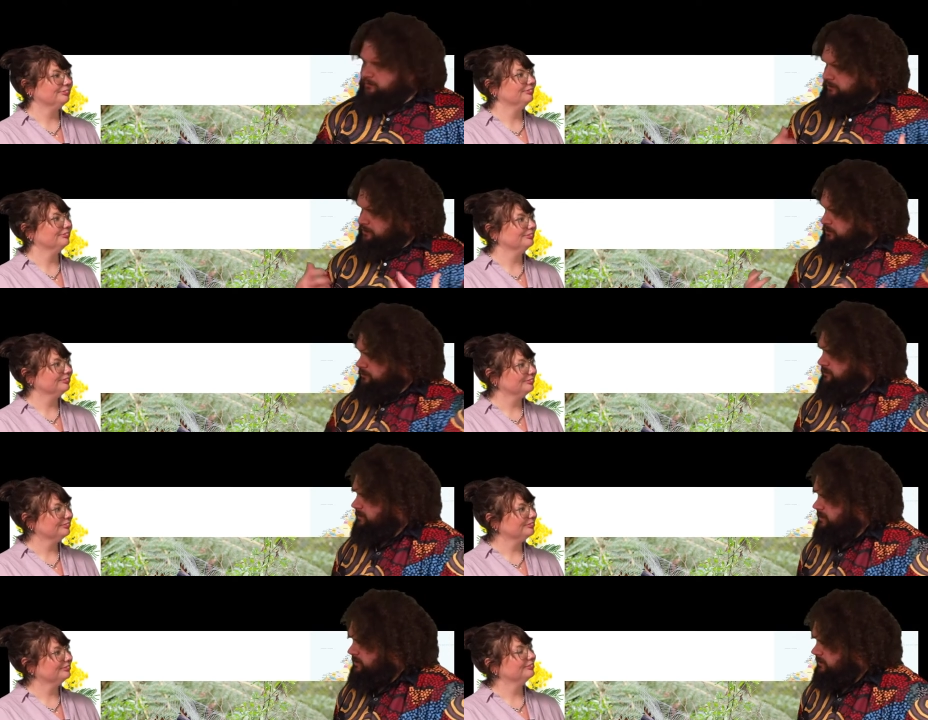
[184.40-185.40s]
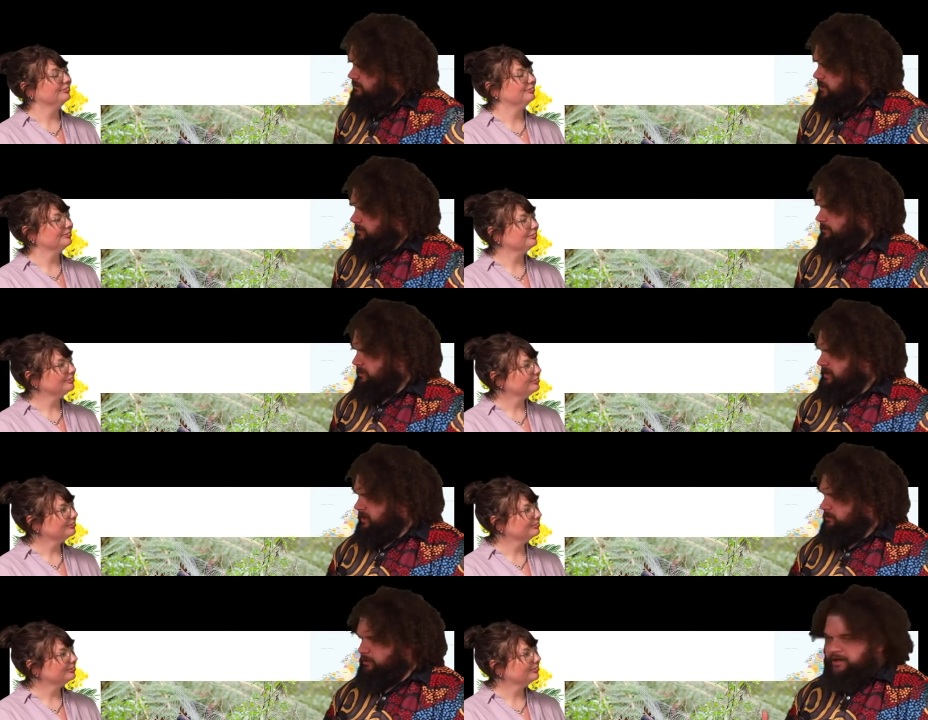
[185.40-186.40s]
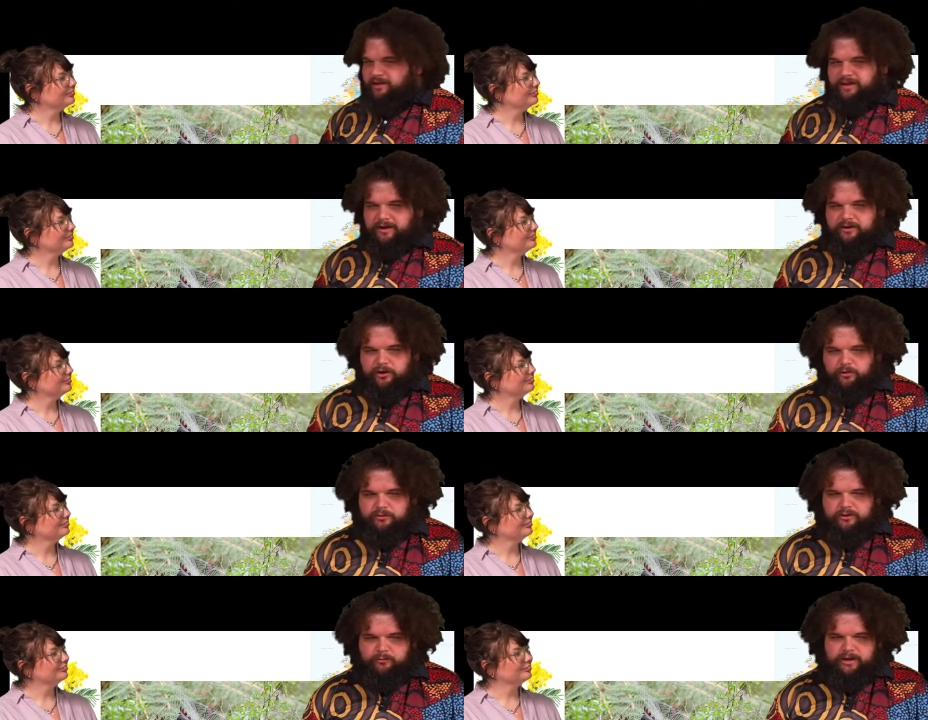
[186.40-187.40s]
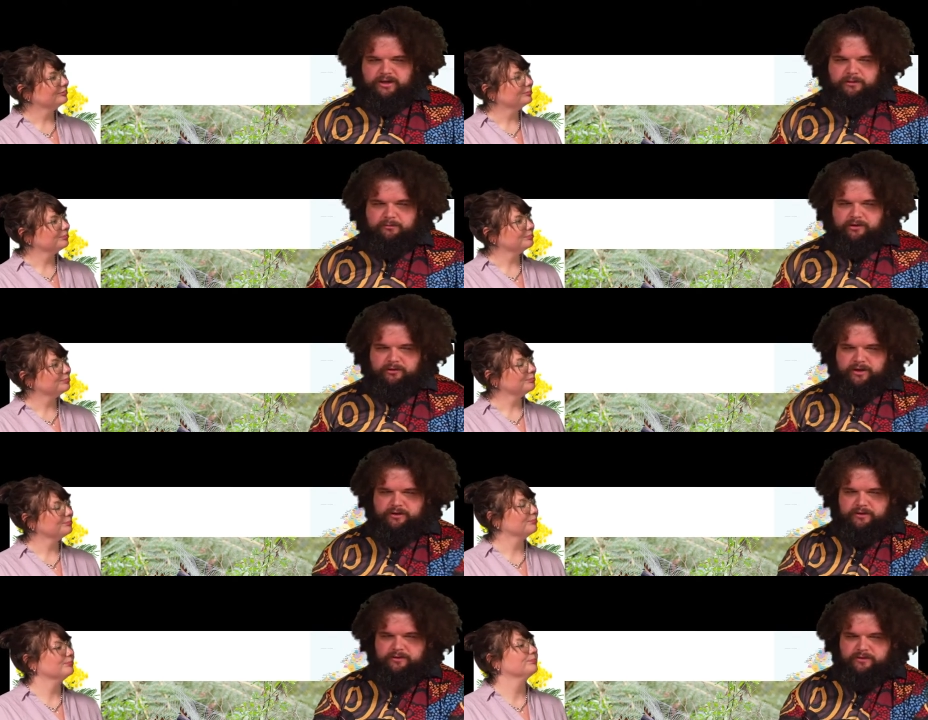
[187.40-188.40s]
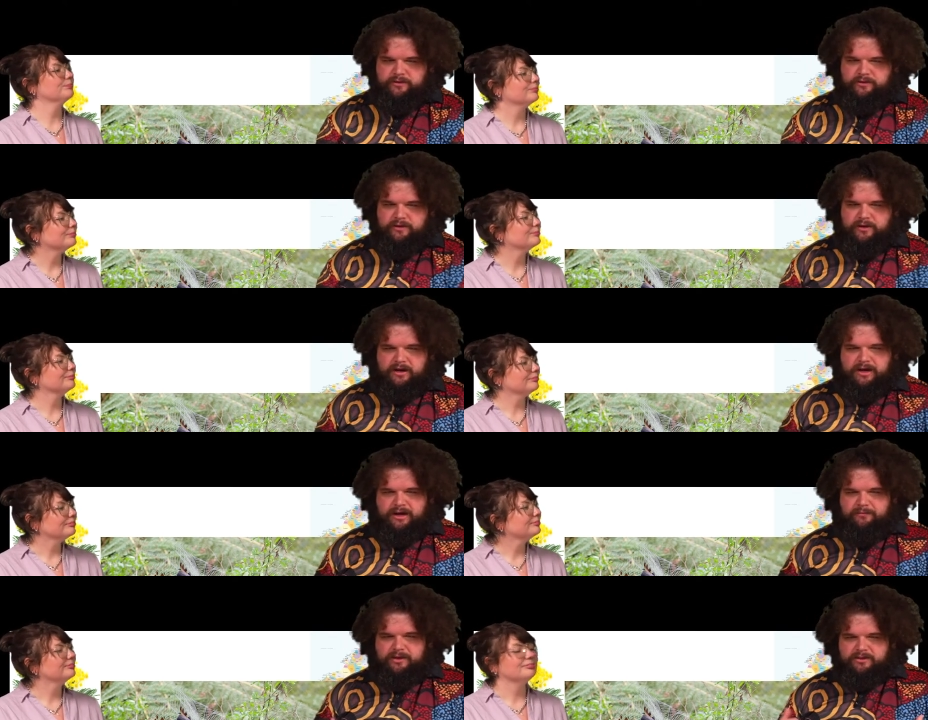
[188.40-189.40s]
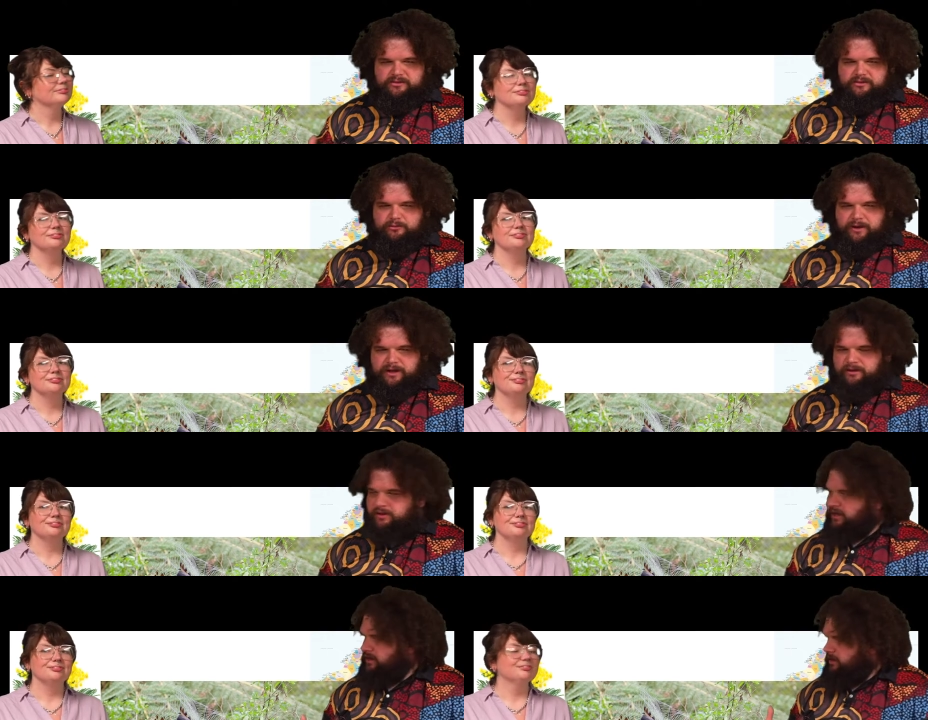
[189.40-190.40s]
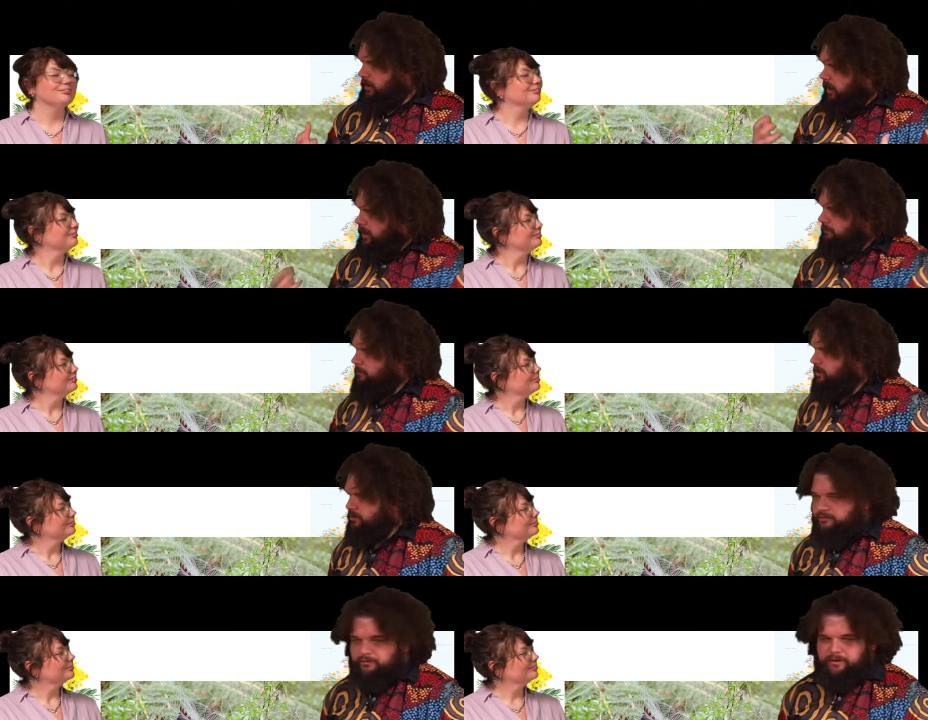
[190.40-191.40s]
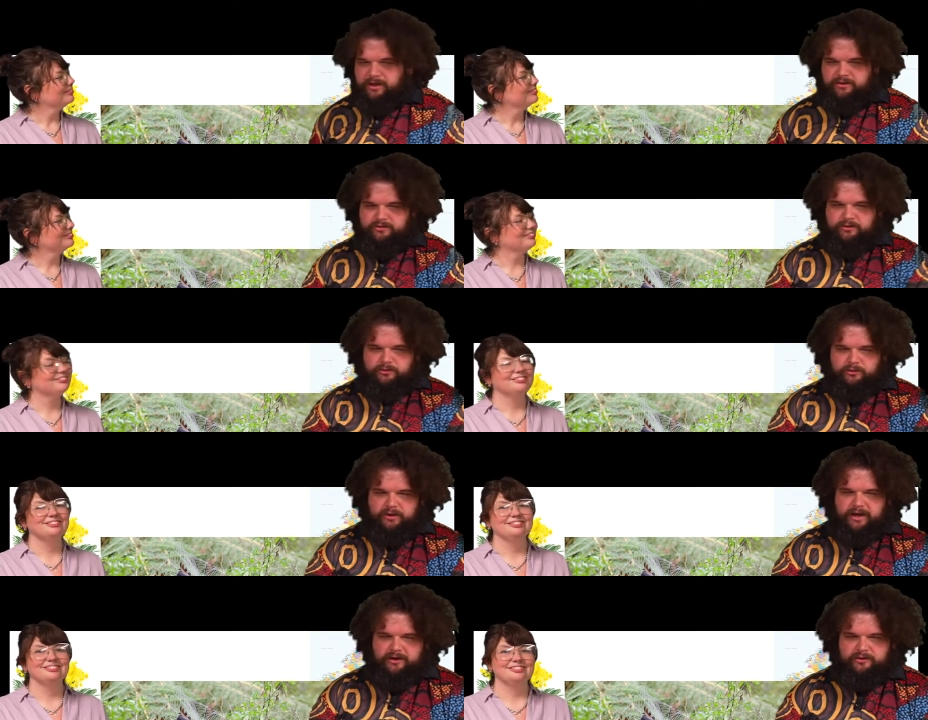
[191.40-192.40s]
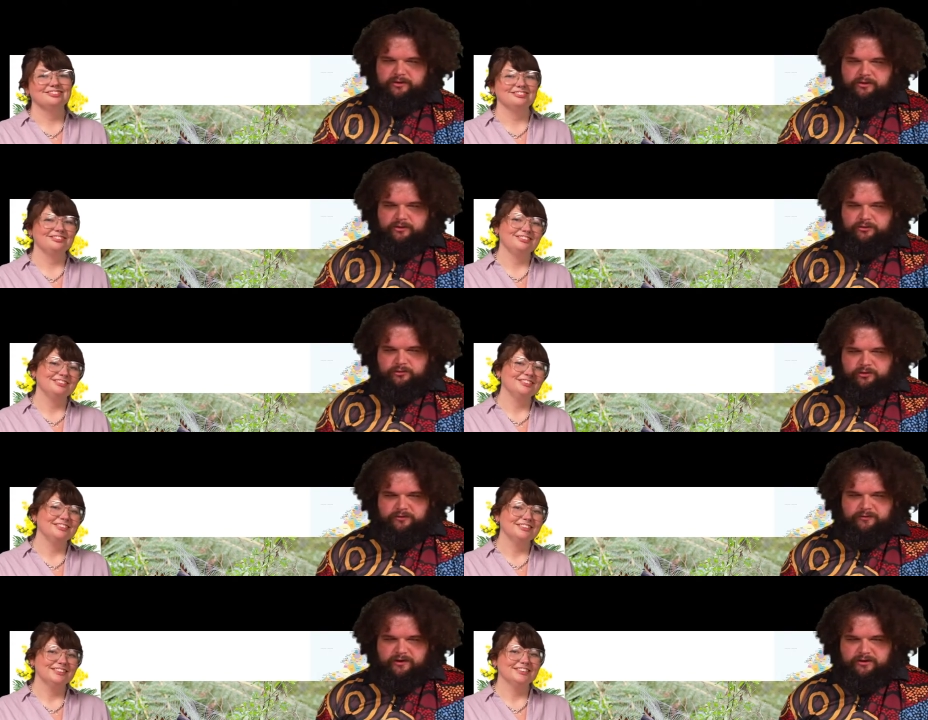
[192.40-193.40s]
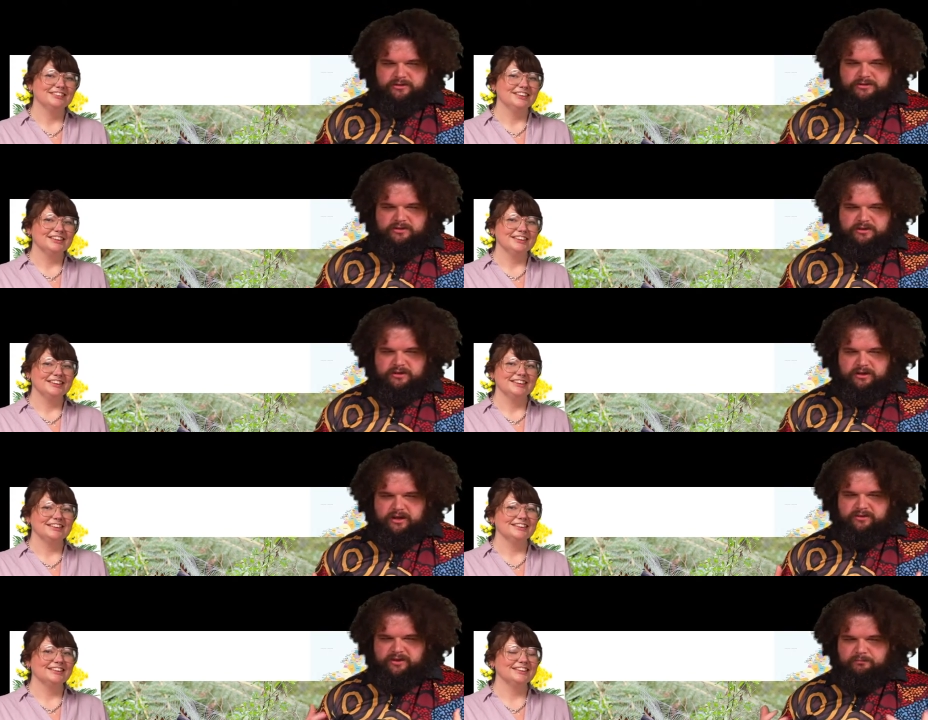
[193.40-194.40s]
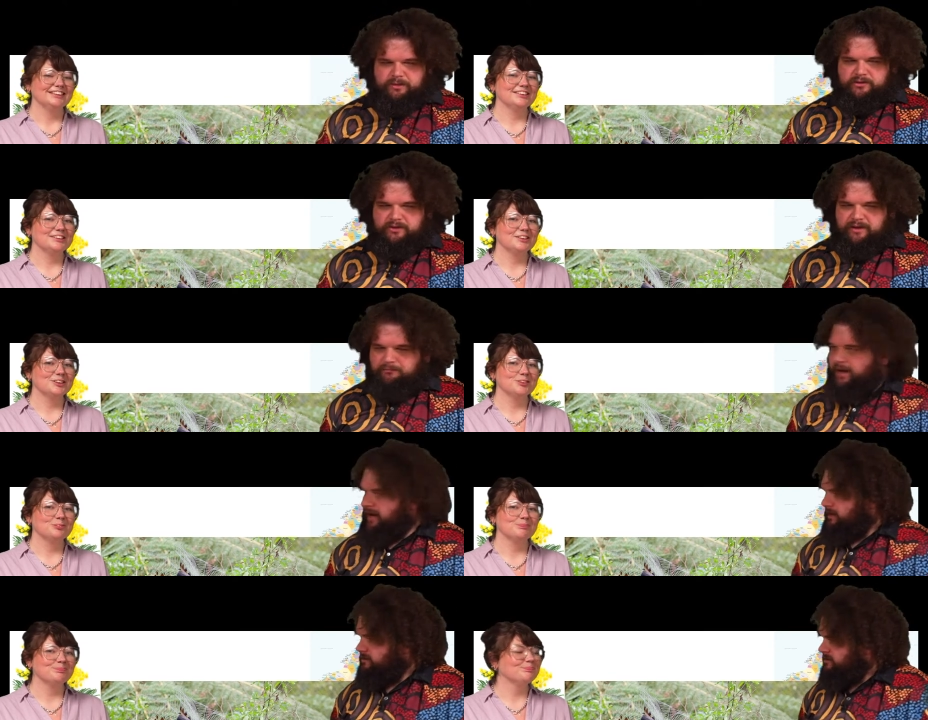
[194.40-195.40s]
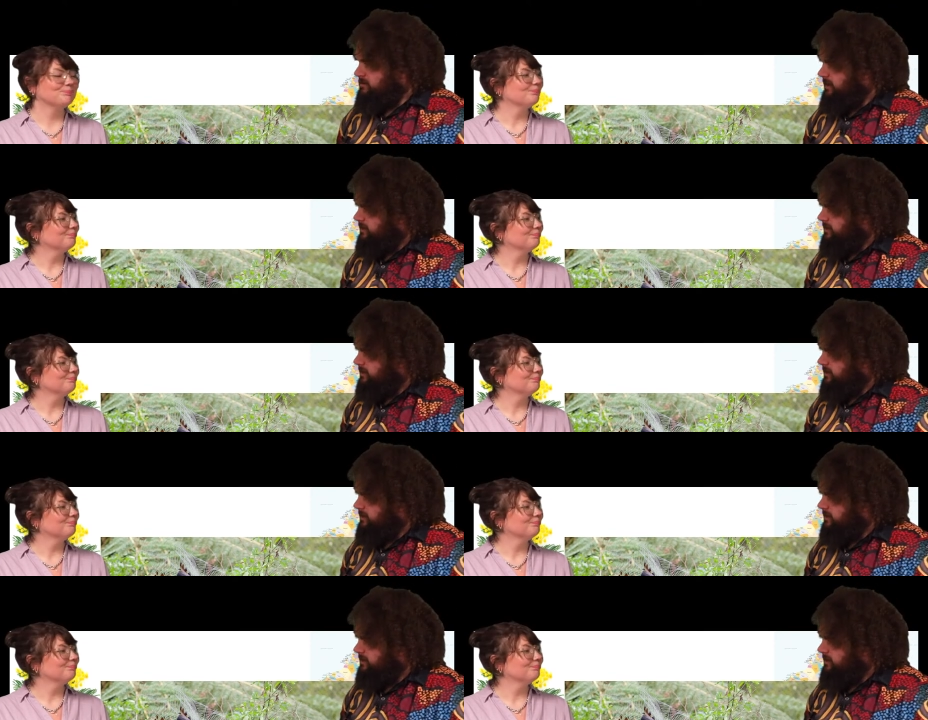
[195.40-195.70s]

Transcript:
Speaker 1: we move into the time of the year where we get that cold and windy period. Um, and this is when the lyrebirds would begin to call out through the forest as they build their mounds and